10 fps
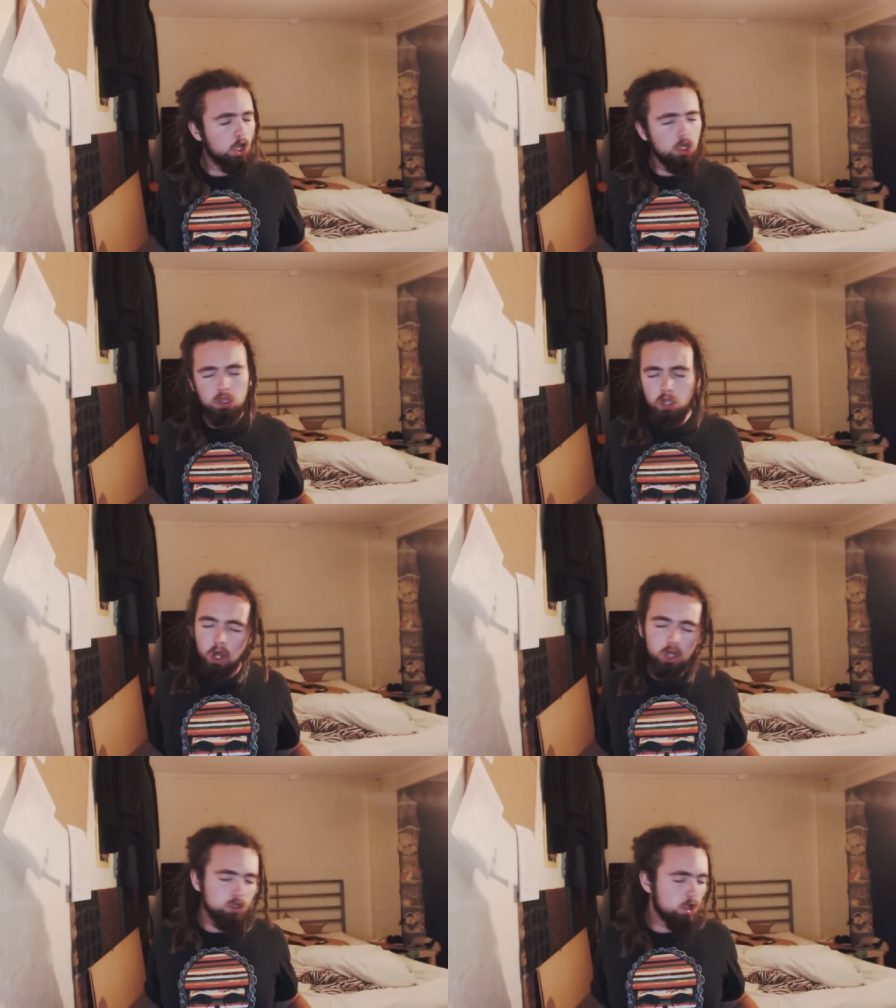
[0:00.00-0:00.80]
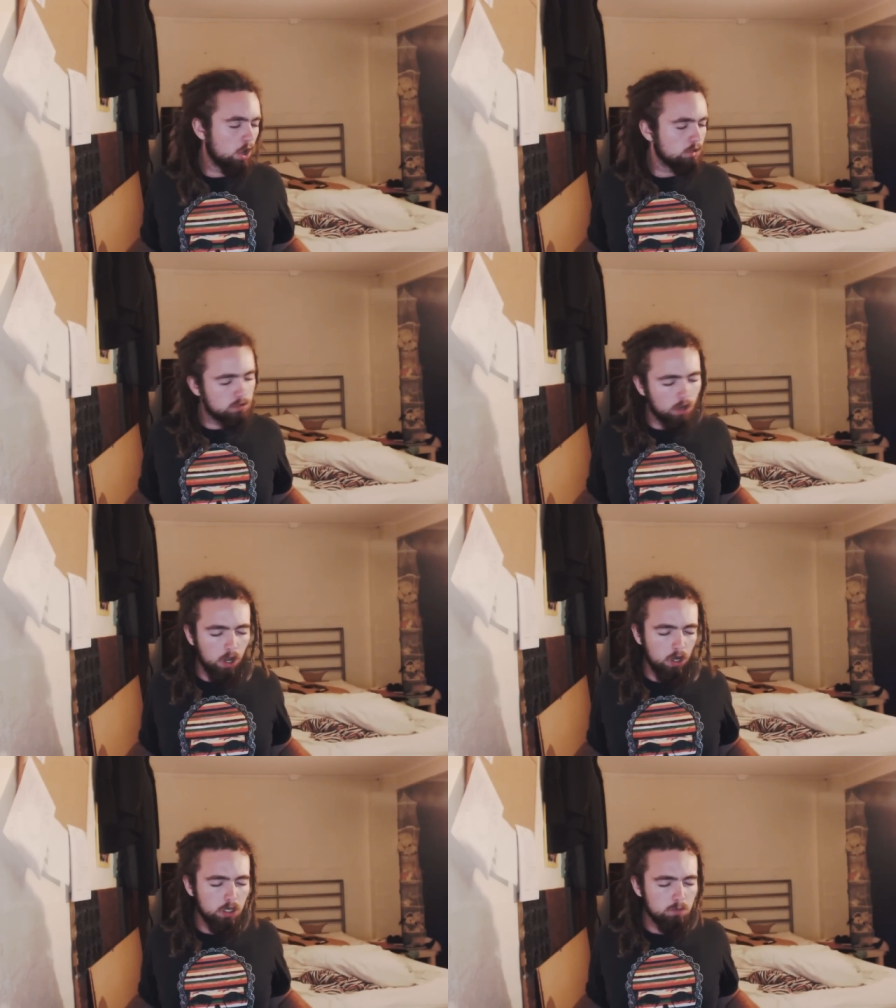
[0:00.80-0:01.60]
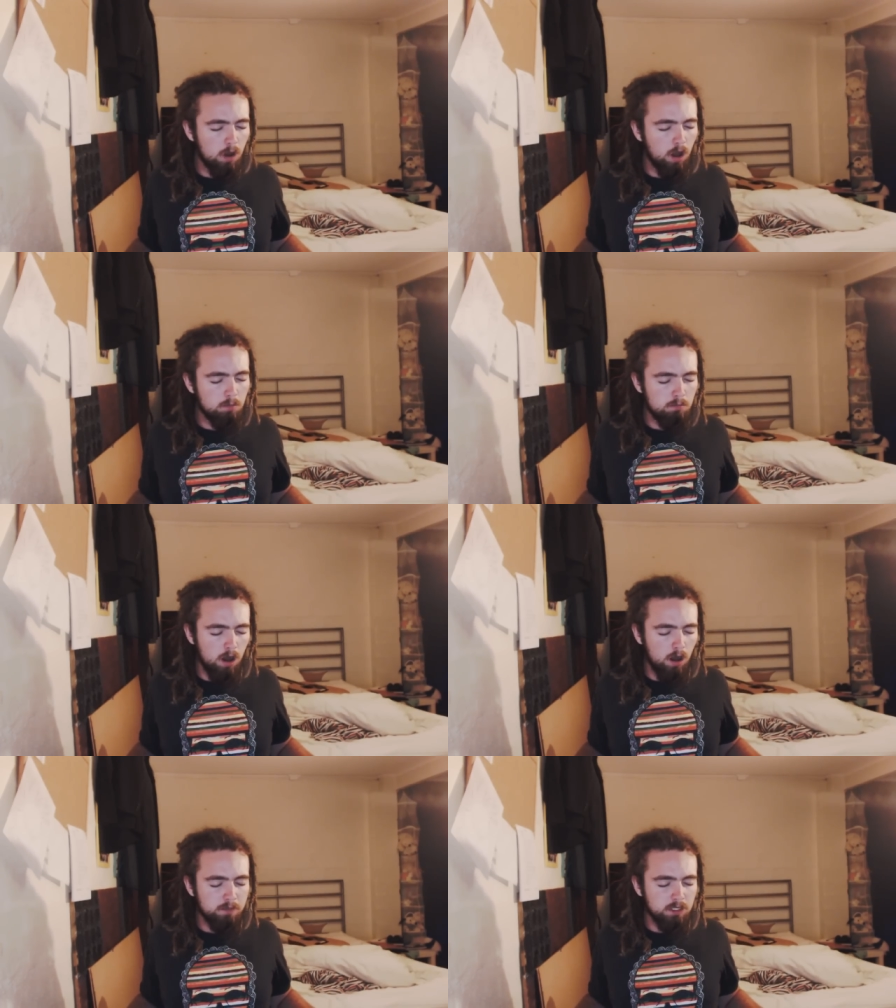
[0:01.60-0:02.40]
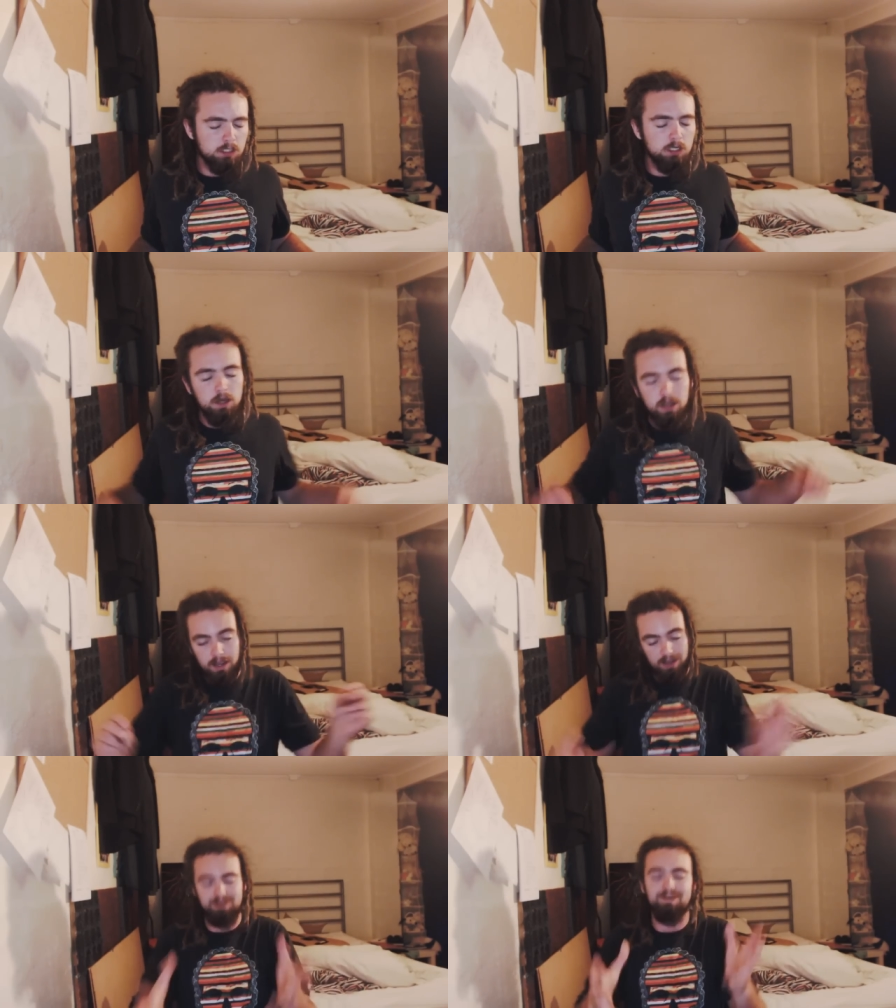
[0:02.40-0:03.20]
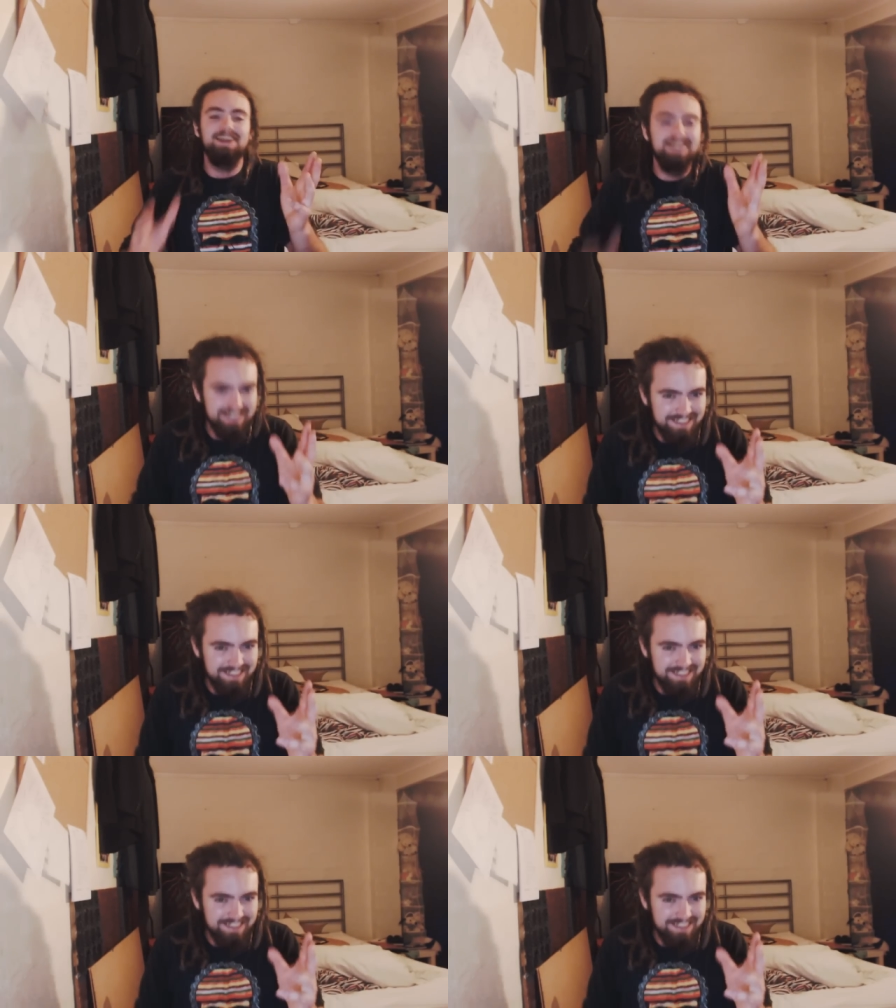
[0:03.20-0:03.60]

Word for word: no, tell my mommy. Anyway.